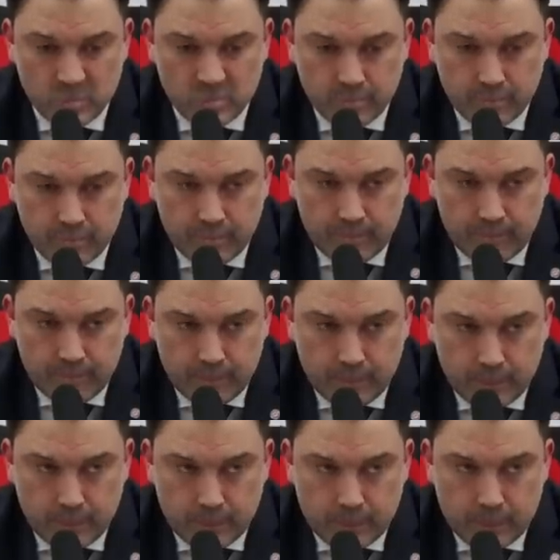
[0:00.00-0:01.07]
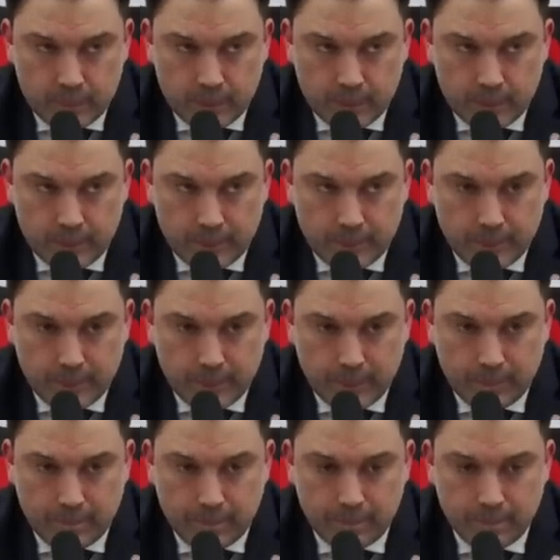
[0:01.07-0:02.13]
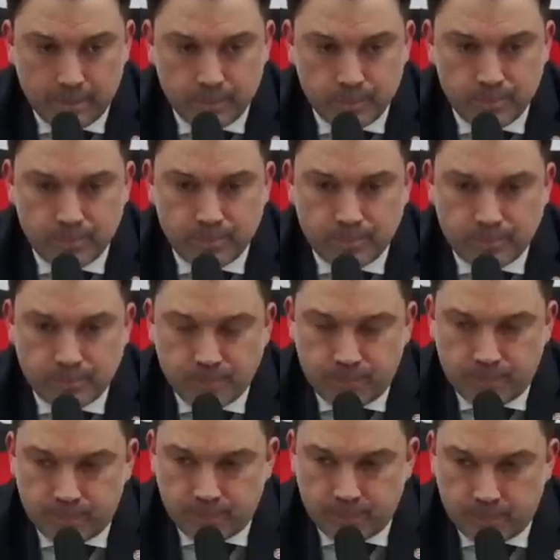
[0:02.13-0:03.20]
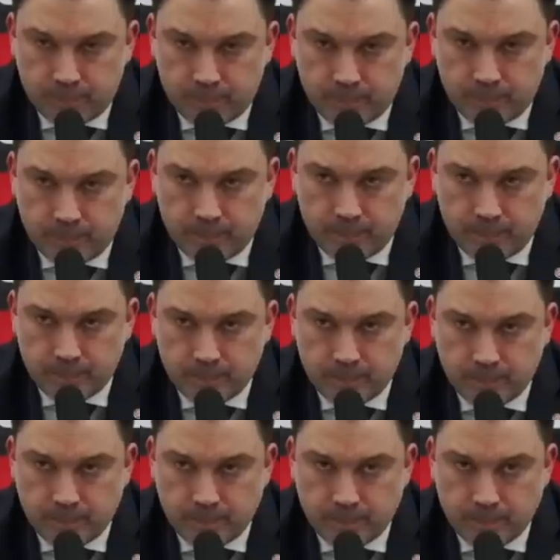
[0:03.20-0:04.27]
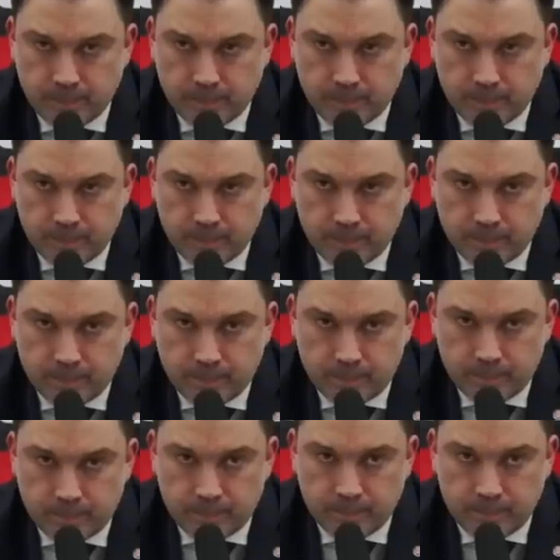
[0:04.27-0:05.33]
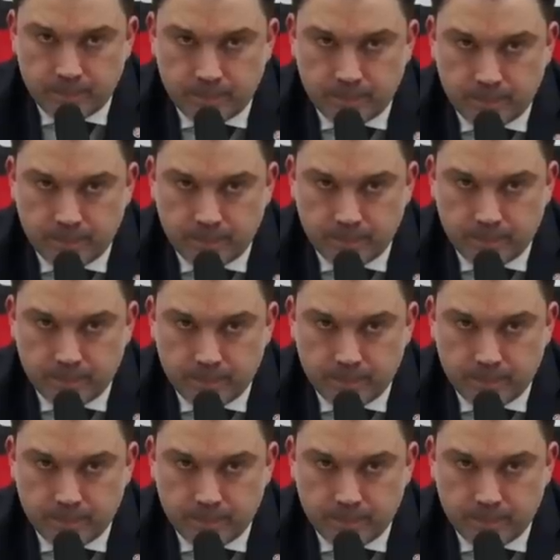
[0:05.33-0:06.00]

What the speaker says: Nobody speaks.